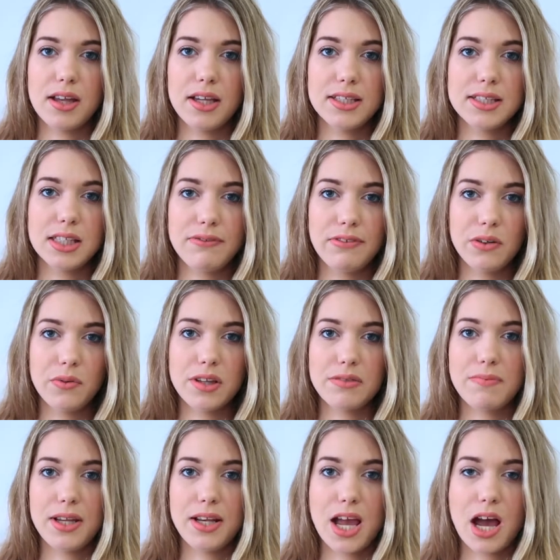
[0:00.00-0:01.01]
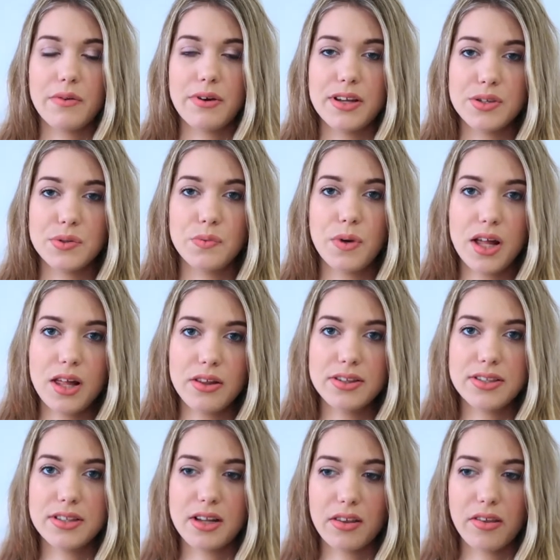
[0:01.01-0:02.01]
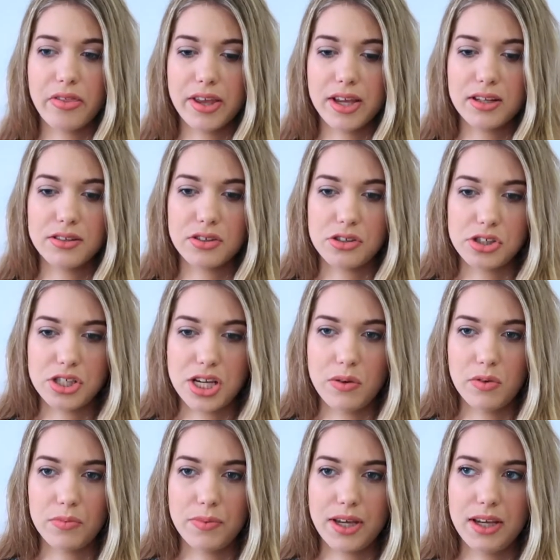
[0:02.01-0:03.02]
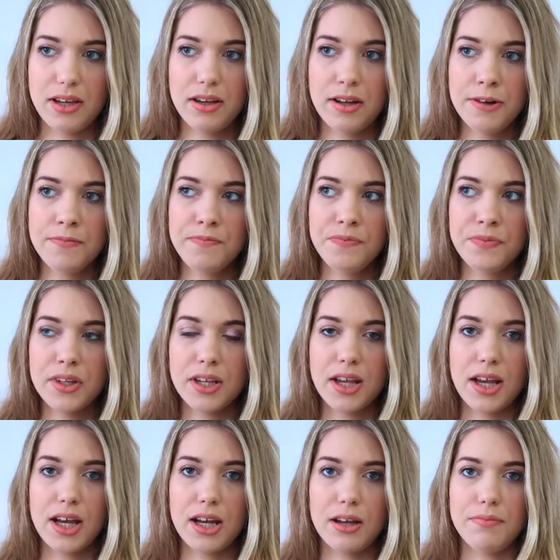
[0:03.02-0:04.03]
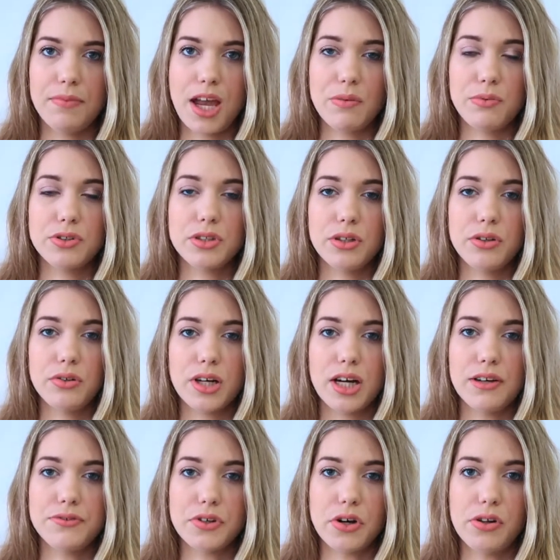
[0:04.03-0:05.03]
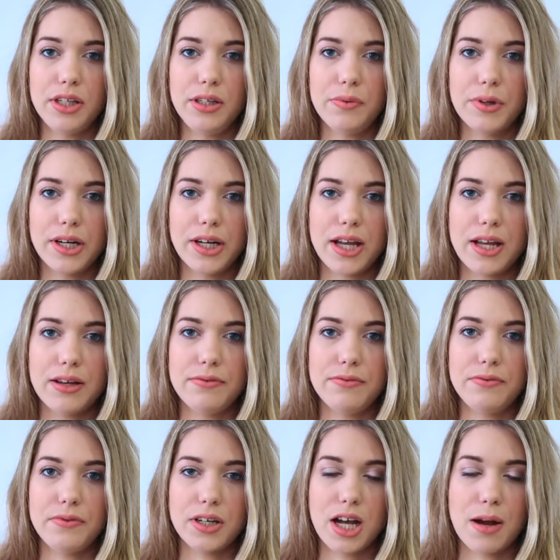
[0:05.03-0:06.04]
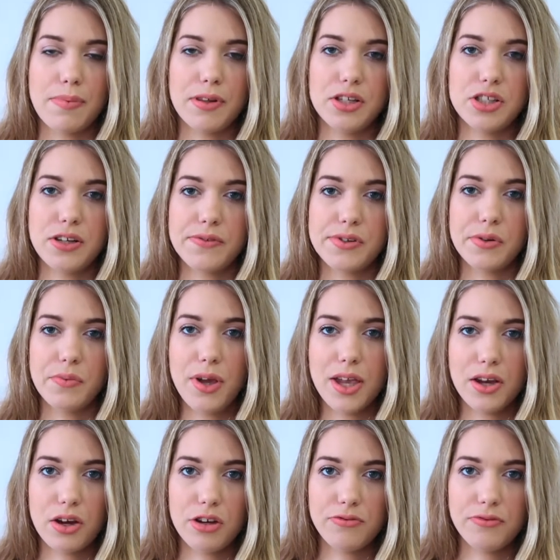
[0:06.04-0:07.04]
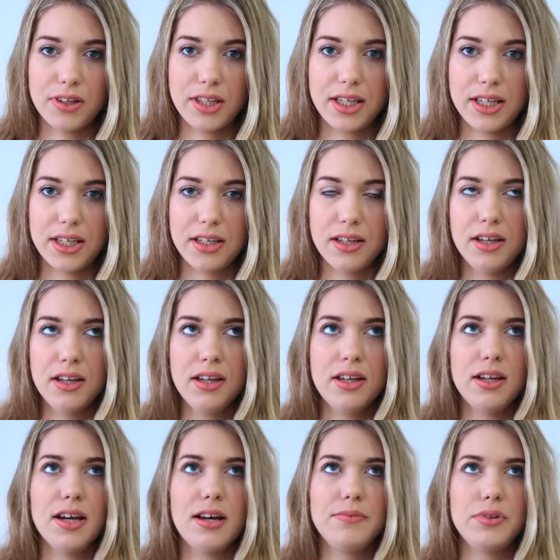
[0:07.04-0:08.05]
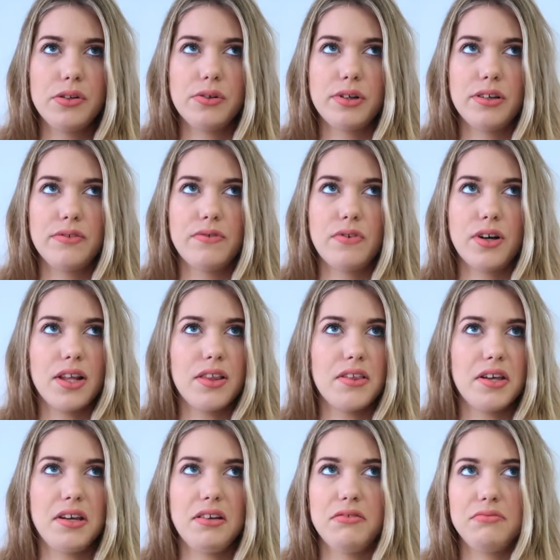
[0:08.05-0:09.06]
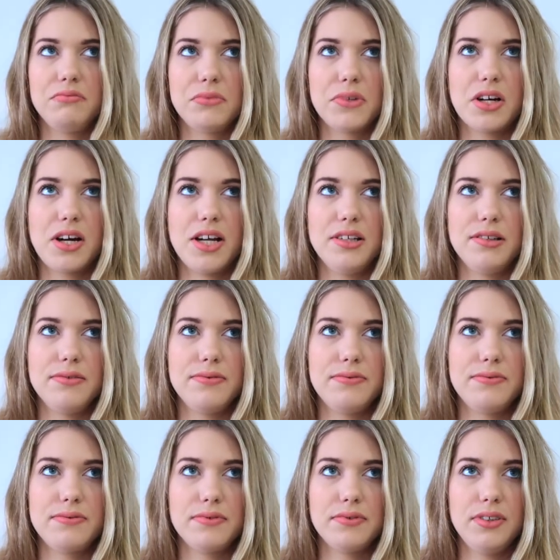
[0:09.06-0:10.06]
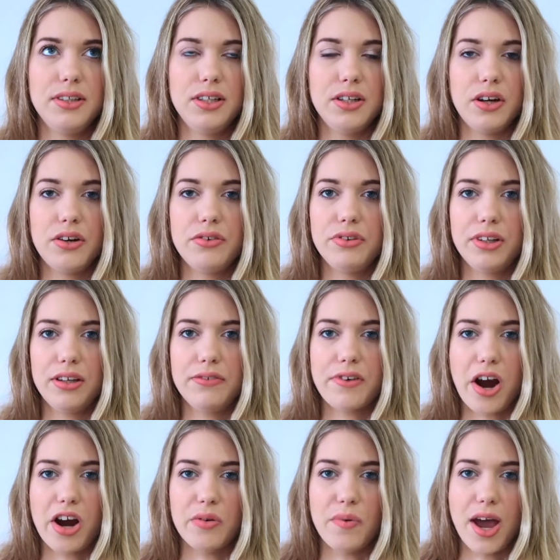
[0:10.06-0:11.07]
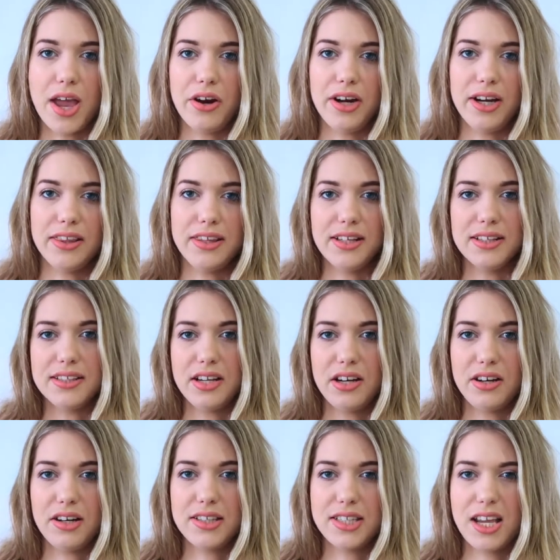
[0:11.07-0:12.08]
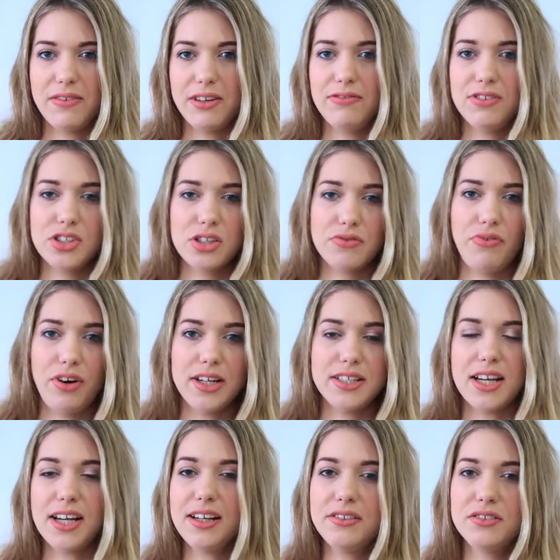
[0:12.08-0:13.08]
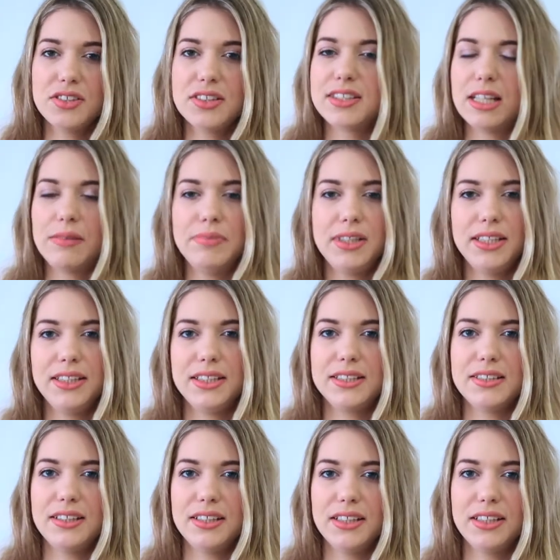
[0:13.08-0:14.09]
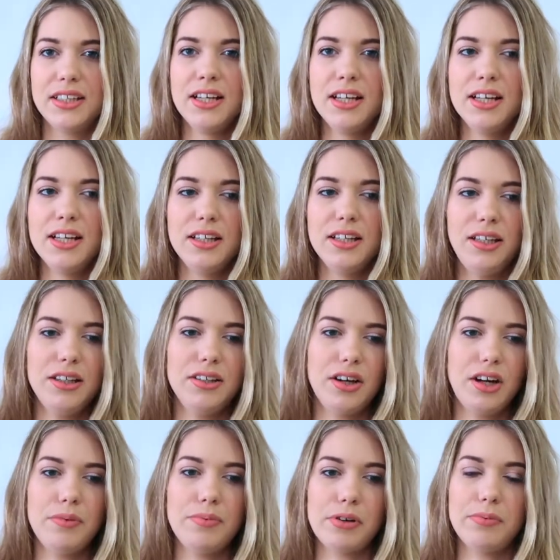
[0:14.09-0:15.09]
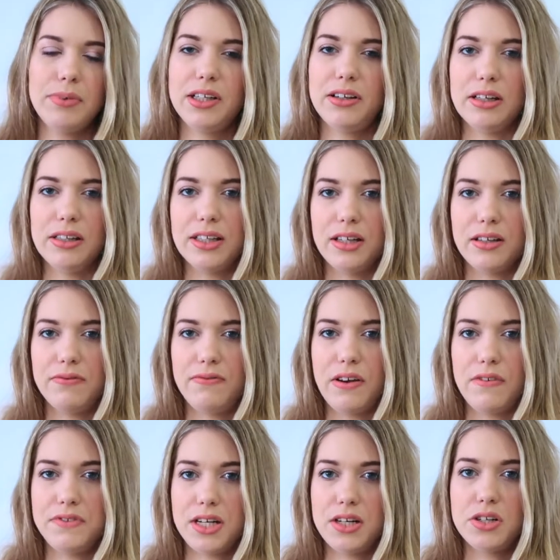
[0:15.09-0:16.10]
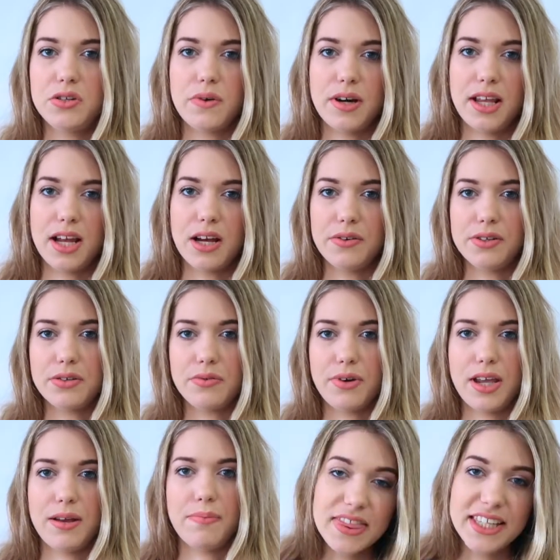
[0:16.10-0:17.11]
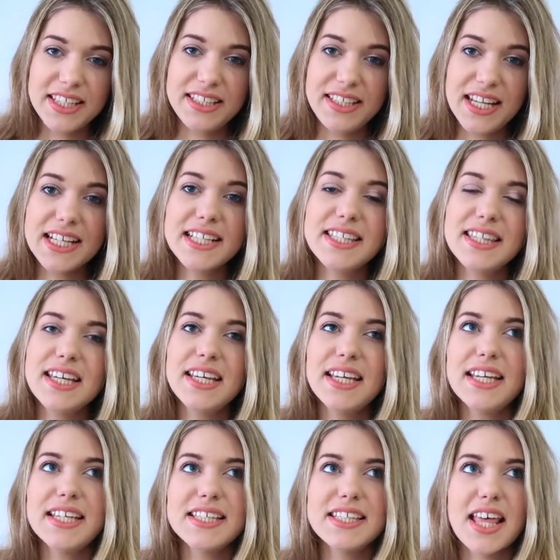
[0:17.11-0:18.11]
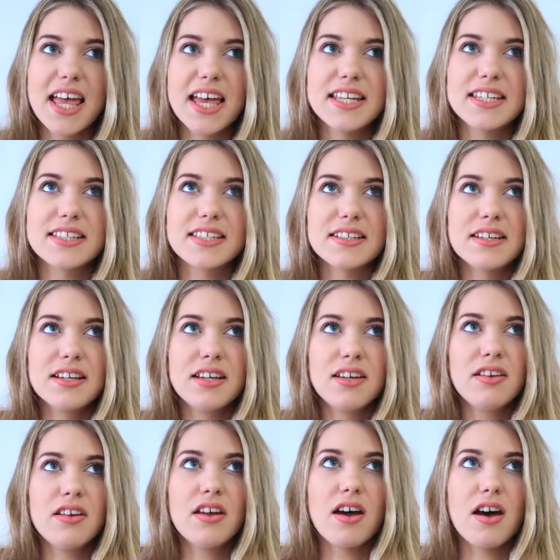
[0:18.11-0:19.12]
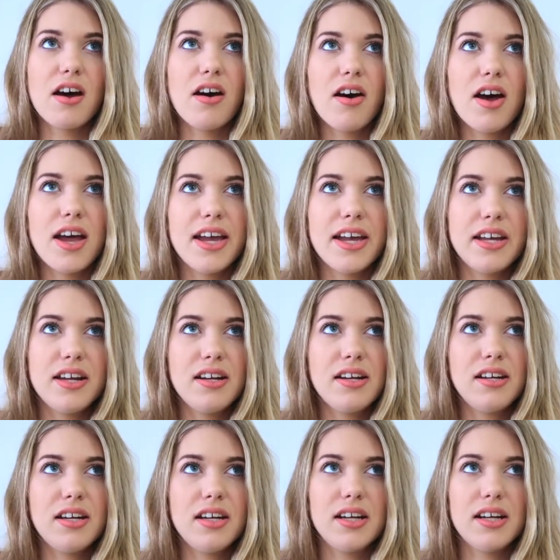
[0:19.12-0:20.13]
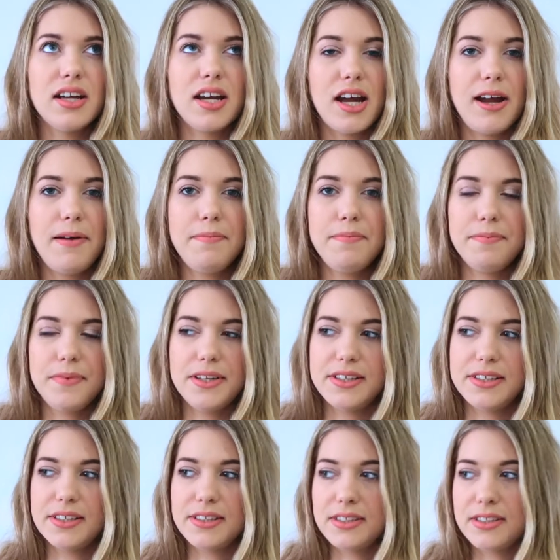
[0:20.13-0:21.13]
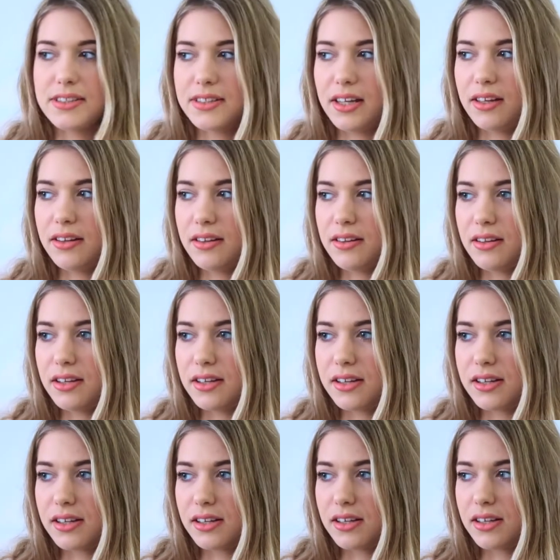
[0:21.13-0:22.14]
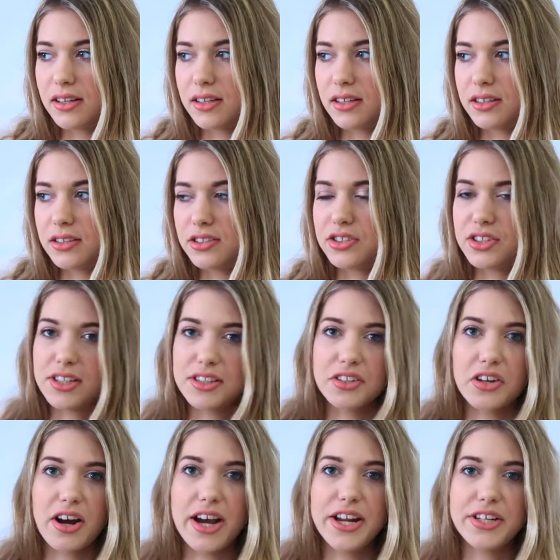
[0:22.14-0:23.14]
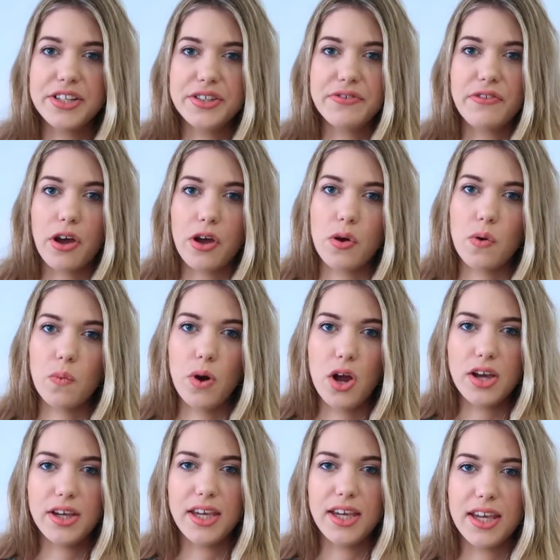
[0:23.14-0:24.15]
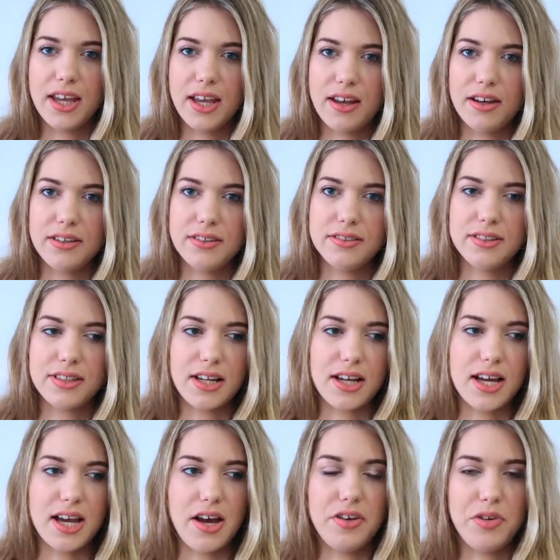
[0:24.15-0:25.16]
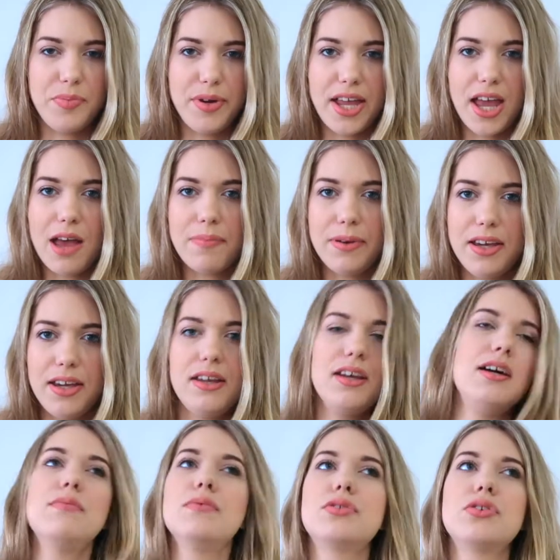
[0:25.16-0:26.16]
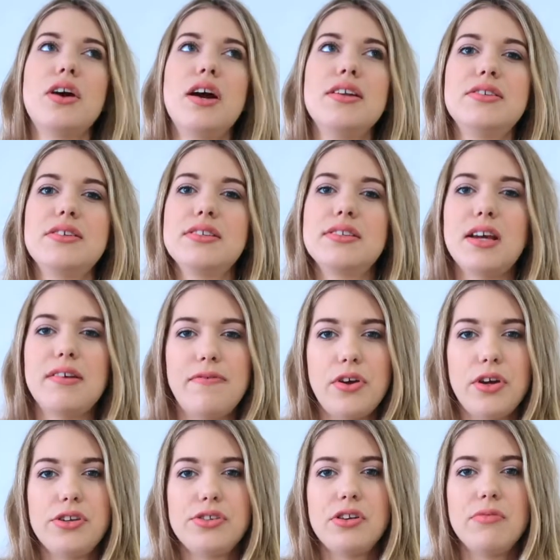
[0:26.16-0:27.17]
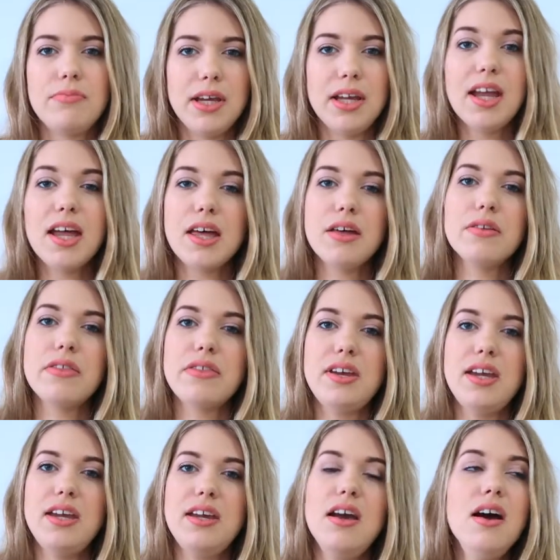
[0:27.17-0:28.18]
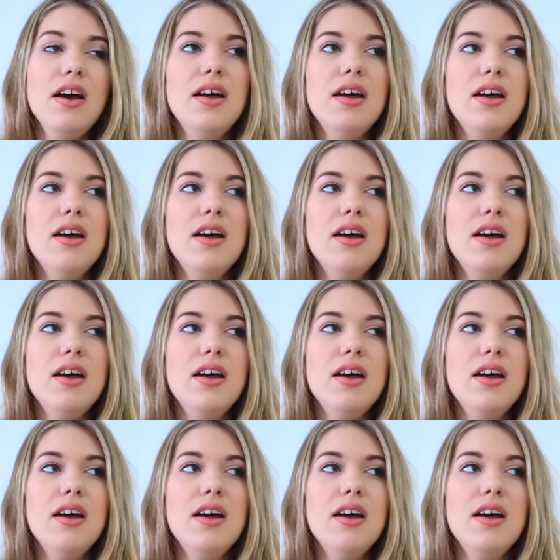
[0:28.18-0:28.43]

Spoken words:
is living with me now as well. It's another thing, so she will be able to look after Ollie when I have a couple of shifts a week, hopefully. I'm not looking for anything kind of, you know, really far away or anything serious, even if it's just retail, just something that's like, you know, probably around like 15 to 20 hours a week. The next thing is that I am still just kind of working out how to be happy. I'm trying to stay focused on being healthy,